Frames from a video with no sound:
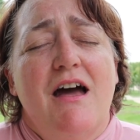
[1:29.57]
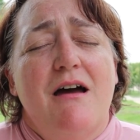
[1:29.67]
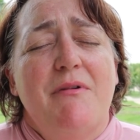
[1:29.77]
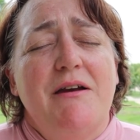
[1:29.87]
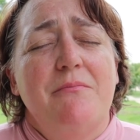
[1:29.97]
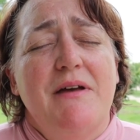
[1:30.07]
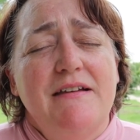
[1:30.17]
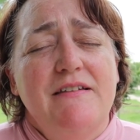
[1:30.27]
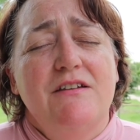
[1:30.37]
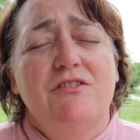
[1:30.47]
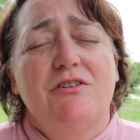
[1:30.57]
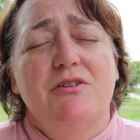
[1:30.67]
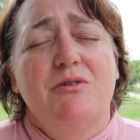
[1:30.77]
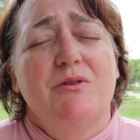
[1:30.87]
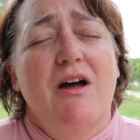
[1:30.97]
about a messenger
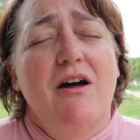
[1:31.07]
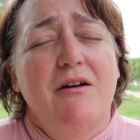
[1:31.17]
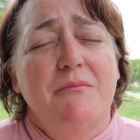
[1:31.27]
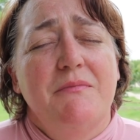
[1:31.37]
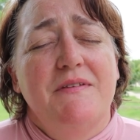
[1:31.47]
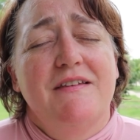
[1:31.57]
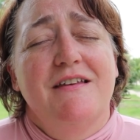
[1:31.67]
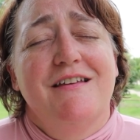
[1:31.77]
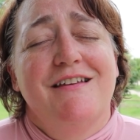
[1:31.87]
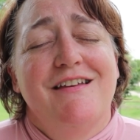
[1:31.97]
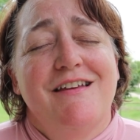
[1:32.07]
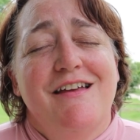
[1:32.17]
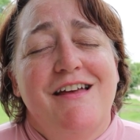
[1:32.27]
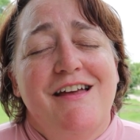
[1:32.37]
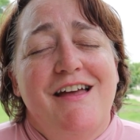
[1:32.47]
who comes,
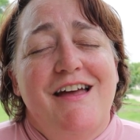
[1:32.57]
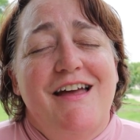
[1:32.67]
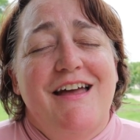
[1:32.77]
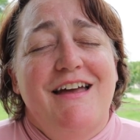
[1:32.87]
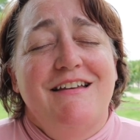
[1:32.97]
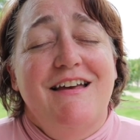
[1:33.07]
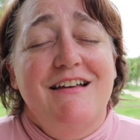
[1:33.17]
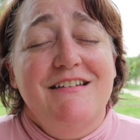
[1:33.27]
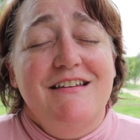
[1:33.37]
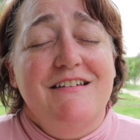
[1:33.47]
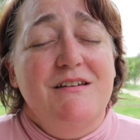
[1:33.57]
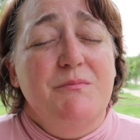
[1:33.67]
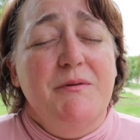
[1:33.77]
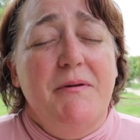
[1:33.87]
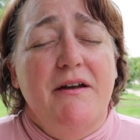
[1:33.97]
tells us to
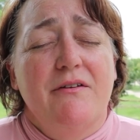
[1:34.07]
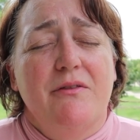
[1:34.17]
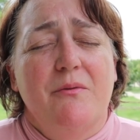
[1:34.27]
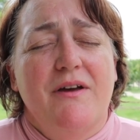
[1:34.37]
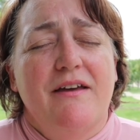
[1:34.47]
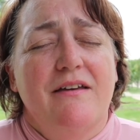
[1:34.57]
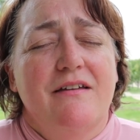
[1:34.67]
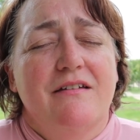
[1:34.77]
prepare the way.